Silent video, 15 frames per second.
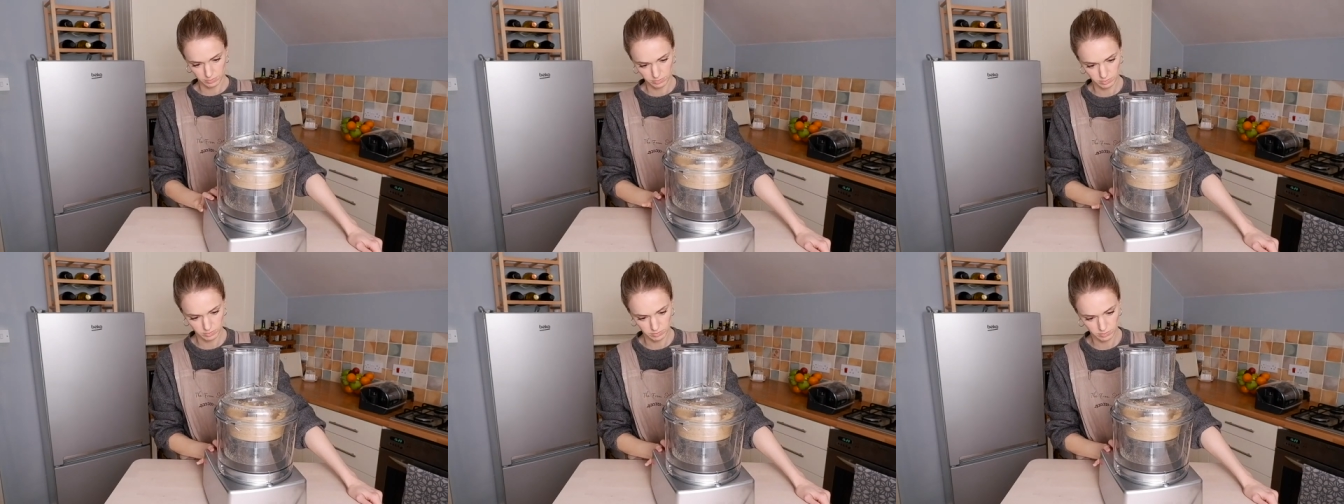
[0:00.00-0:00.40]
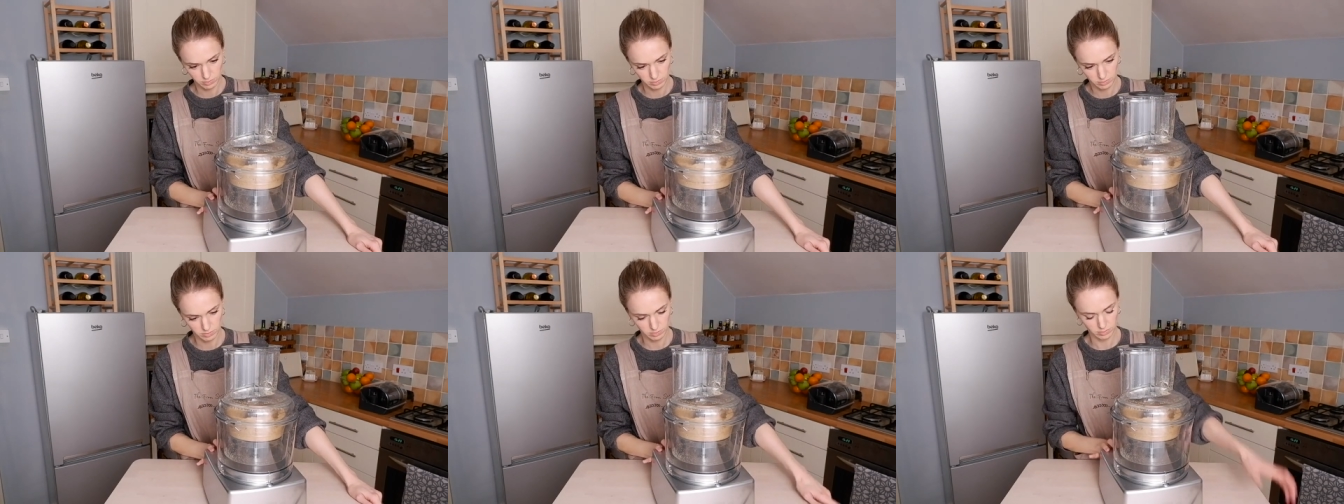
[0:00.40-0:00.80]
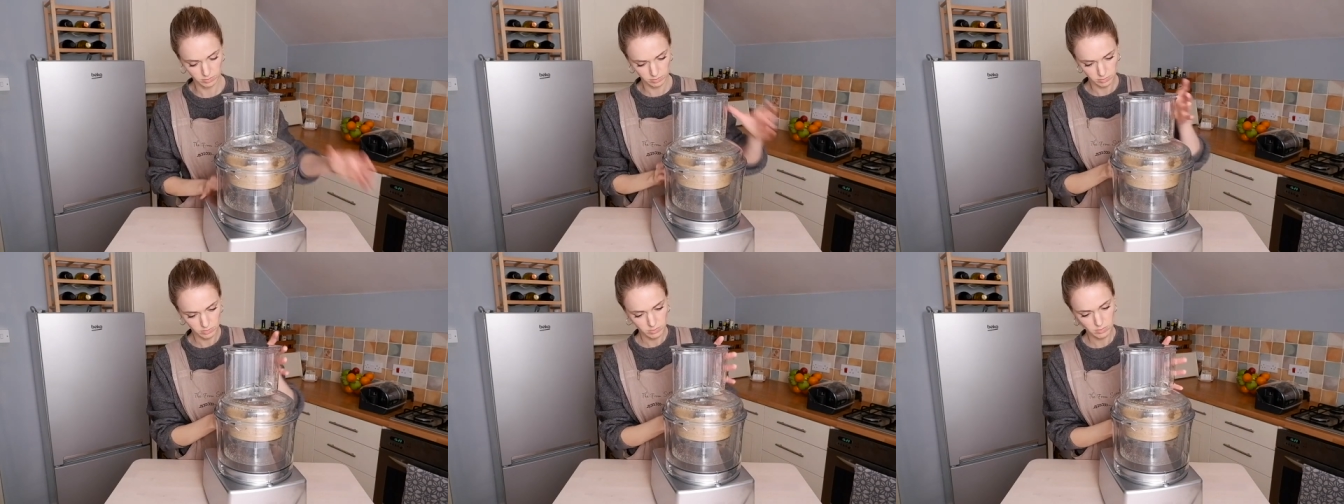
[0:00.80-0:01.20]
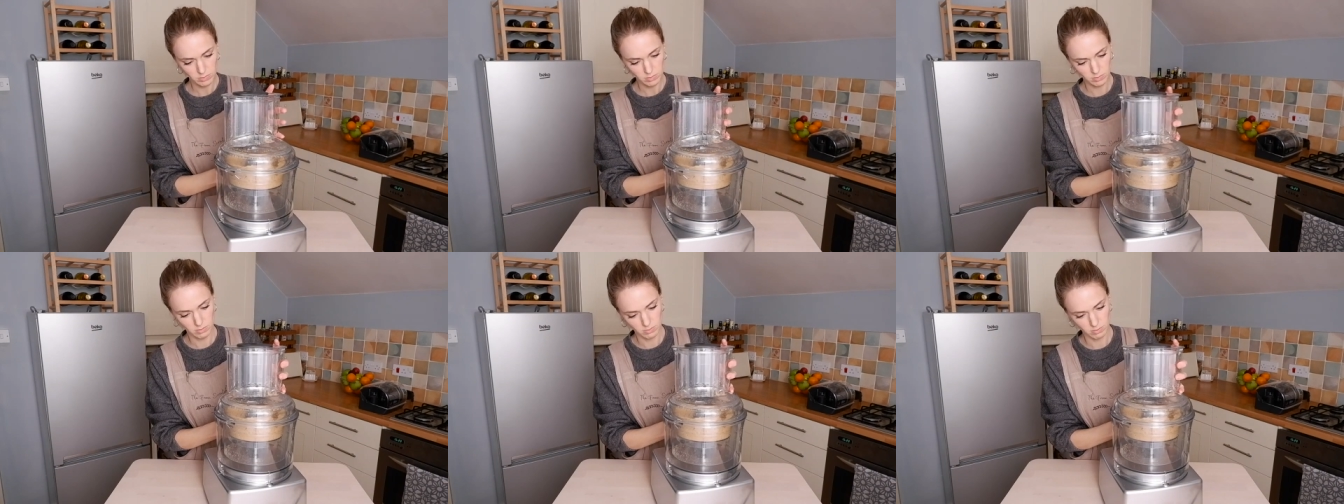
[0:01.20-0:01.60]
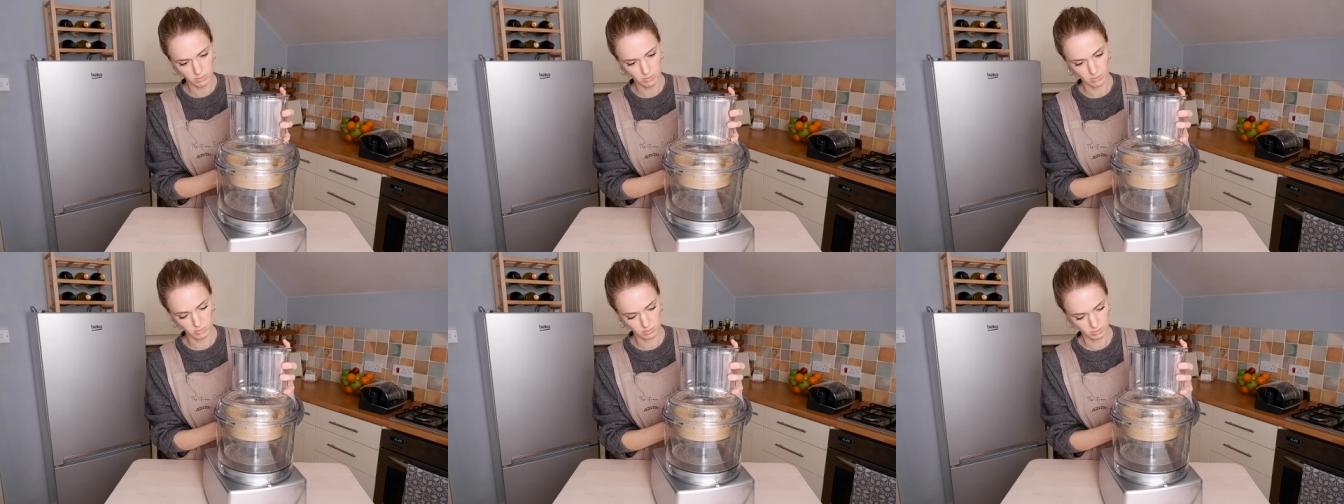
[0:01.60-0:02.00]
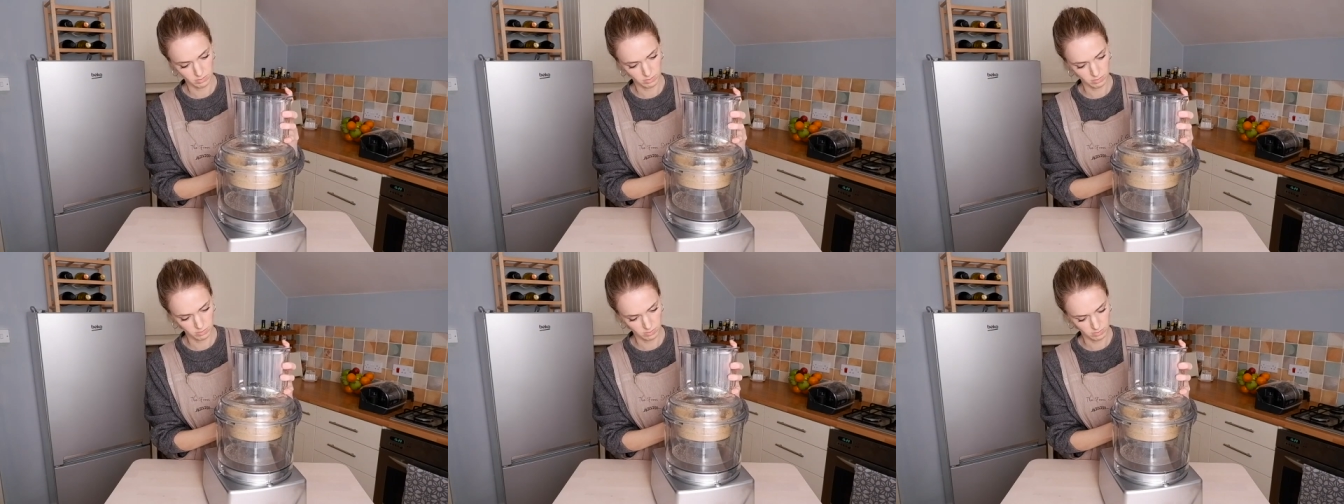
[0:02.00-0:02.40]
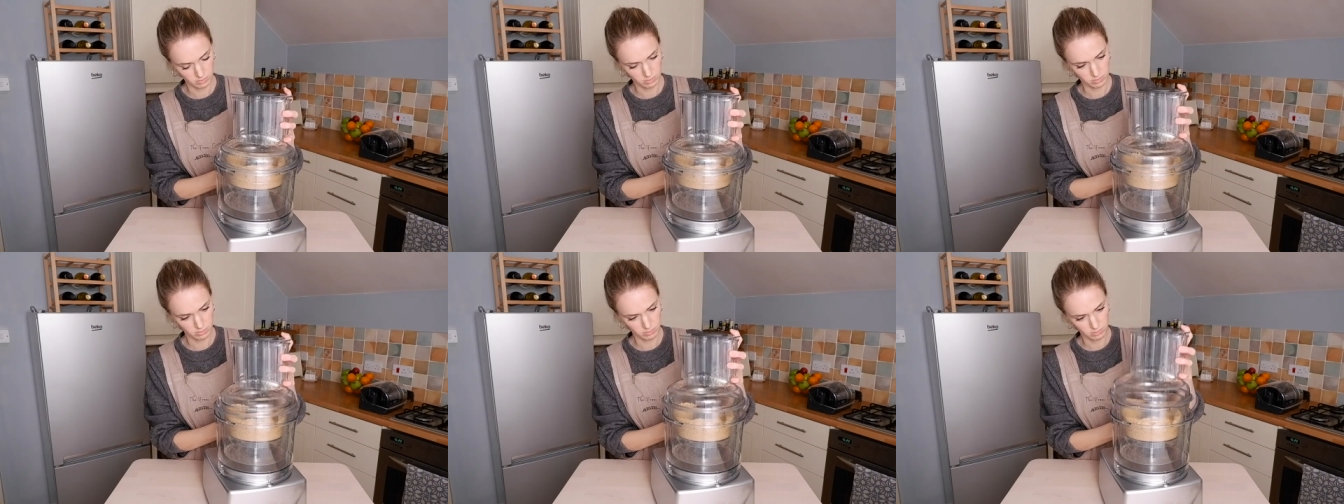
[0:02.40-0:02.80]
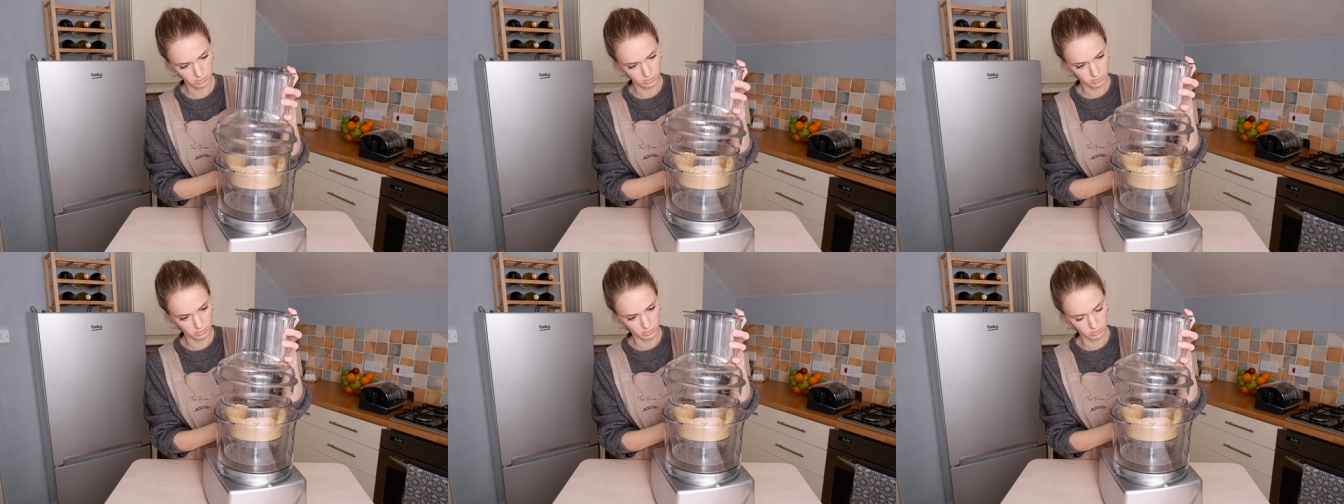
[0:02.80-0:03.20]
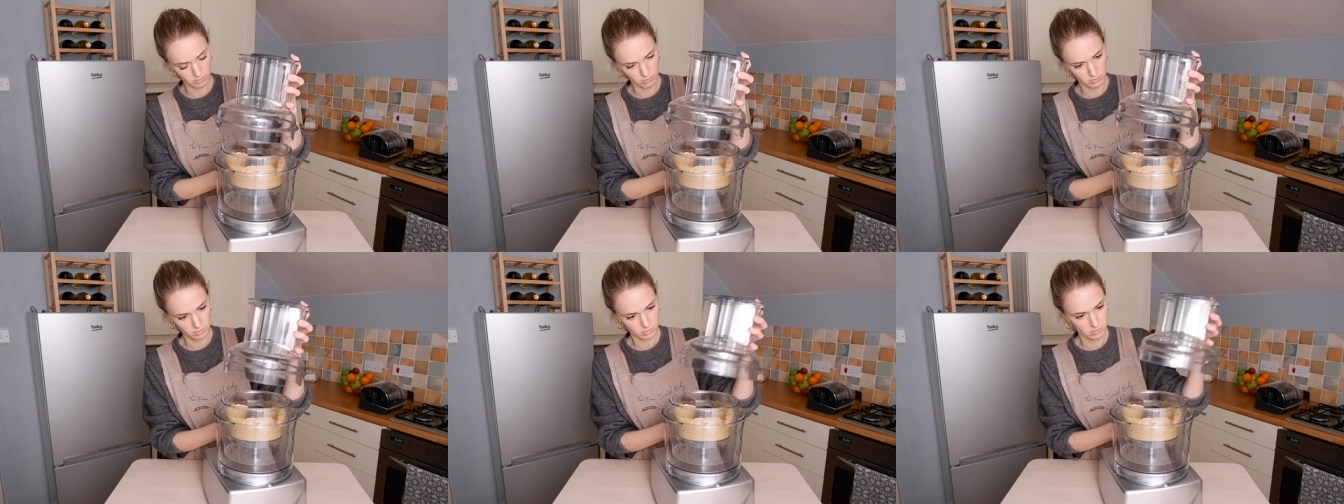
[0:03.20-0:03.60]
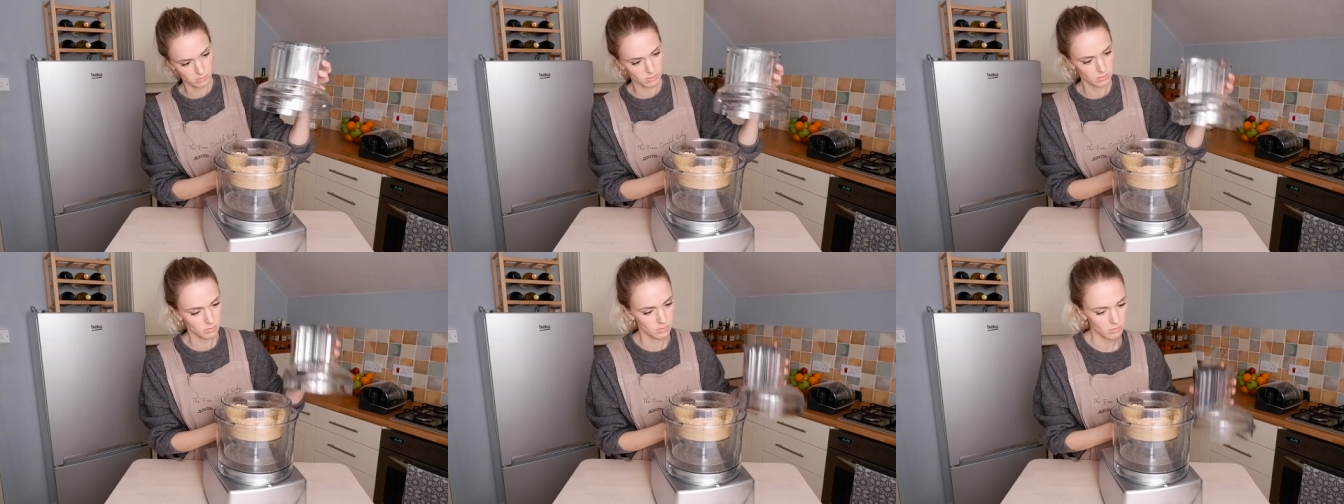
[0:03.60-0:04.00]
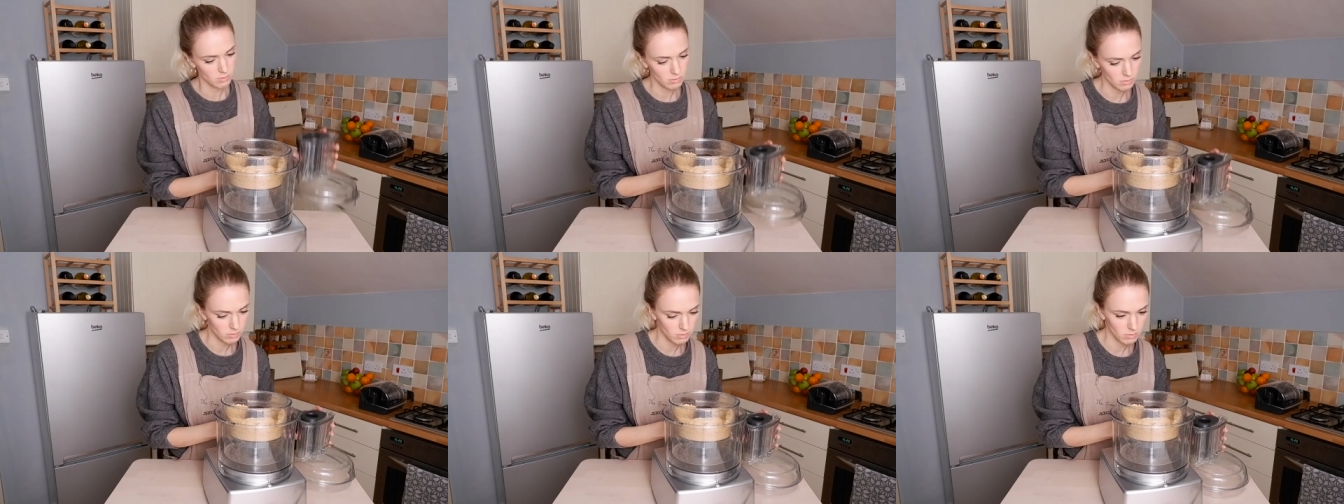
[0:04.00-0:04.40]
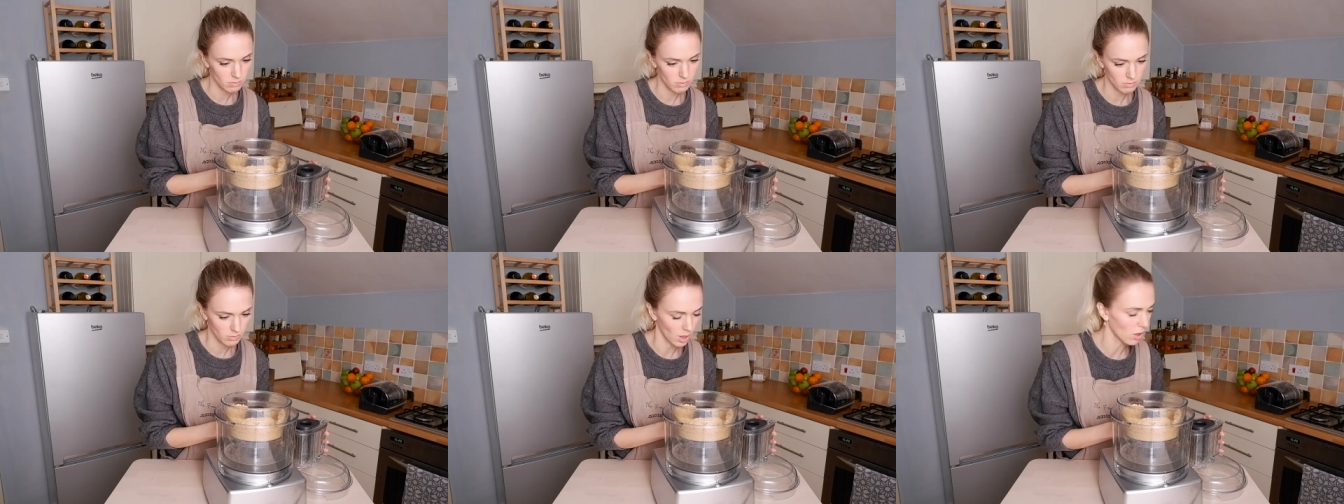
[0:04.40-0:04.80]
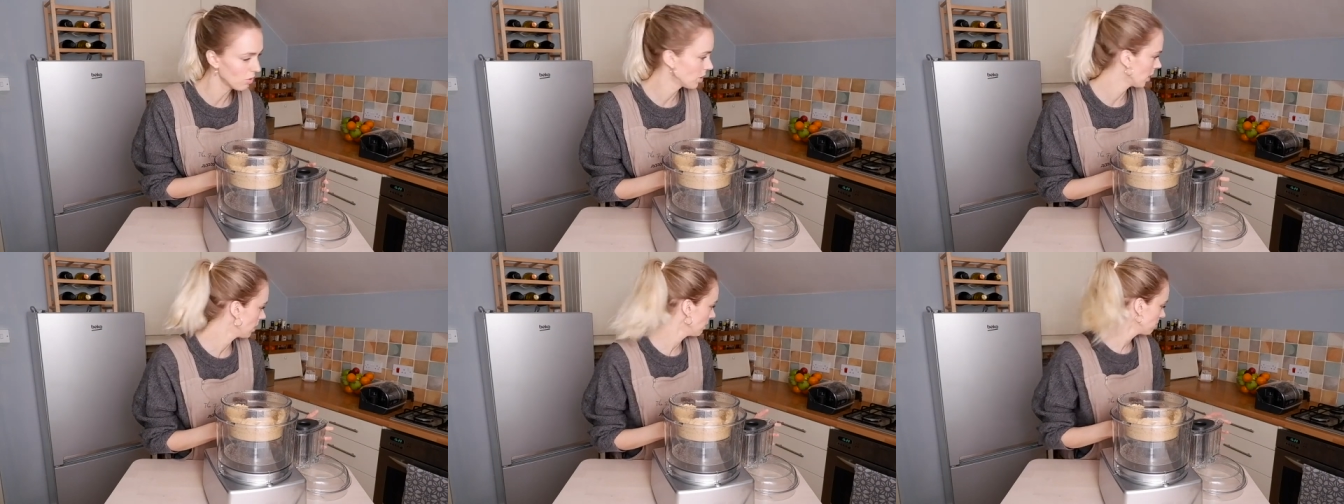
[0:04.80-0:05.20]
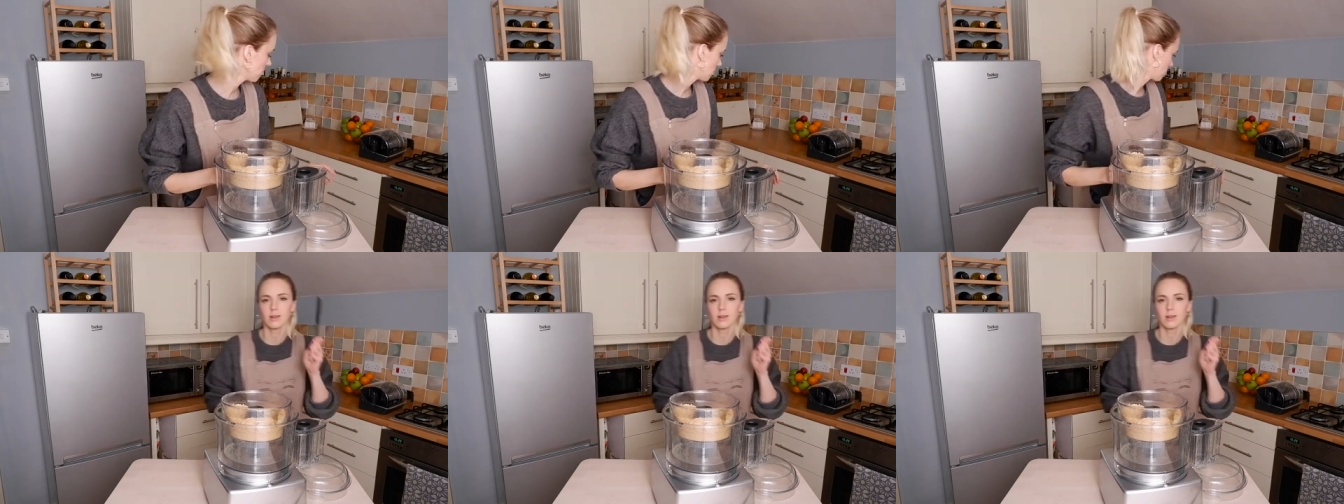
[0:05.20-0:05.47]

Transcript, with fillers: Okay,